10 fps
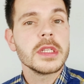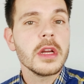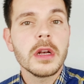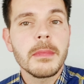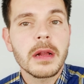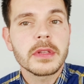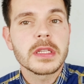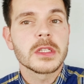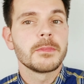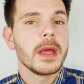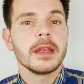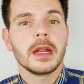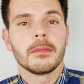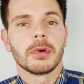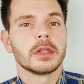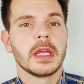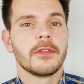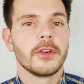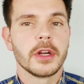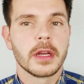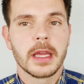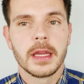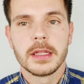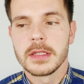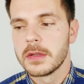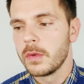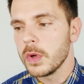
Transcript: What's a good amount to spend on a birthday for your kids?